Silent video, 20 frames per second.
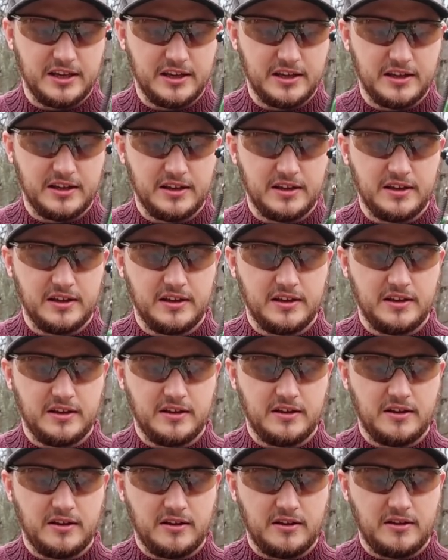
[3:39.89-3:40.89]

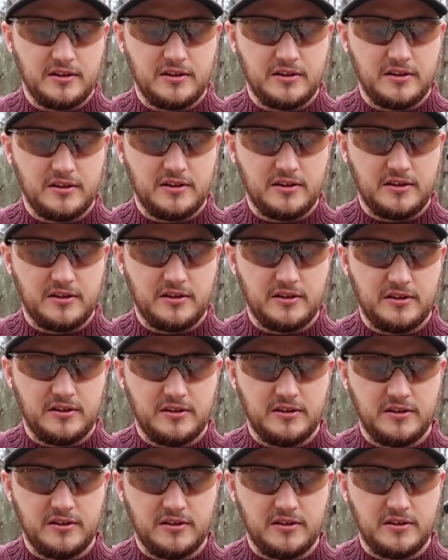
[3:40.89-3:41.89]

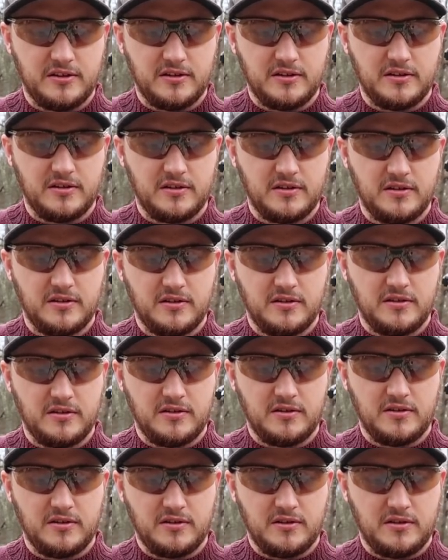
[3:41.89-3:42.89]

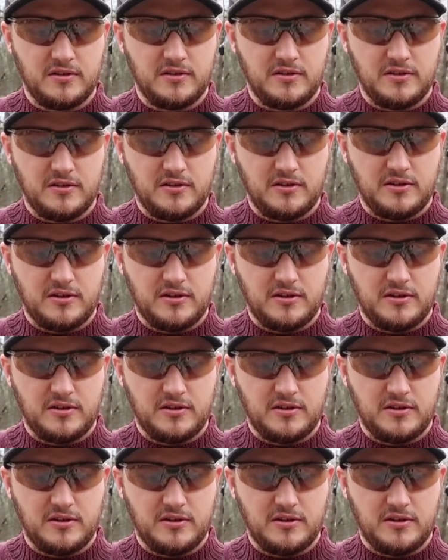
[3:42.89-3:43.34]
(no one is talking)